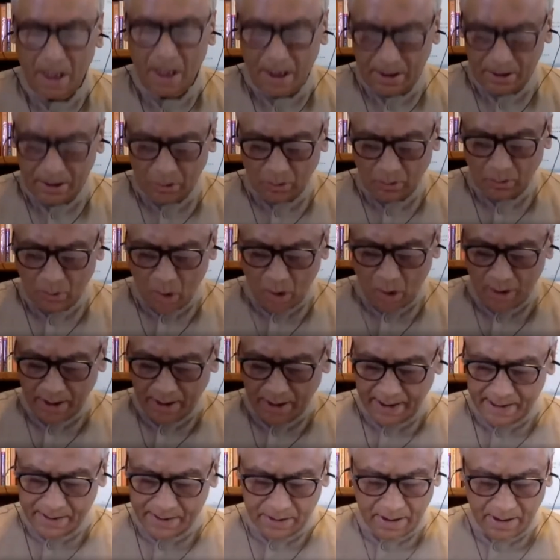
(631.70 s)
So
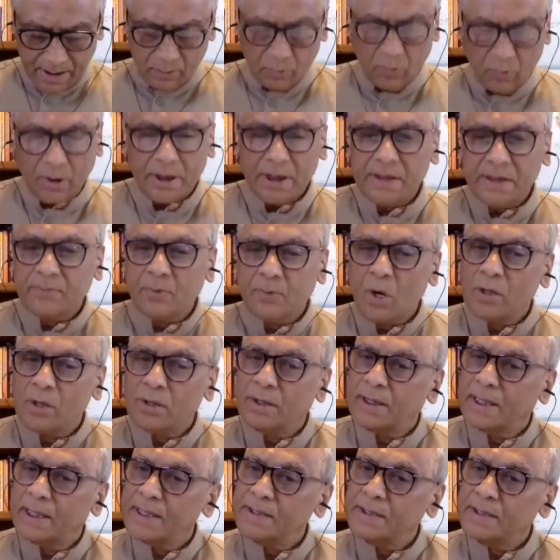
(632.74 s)
moderation, what is
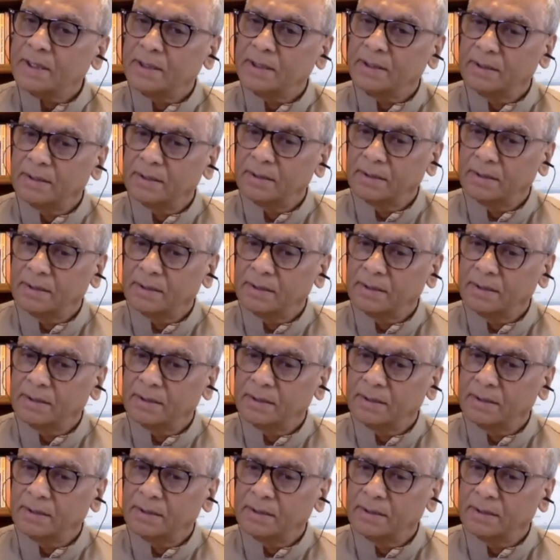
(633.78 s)
moderation?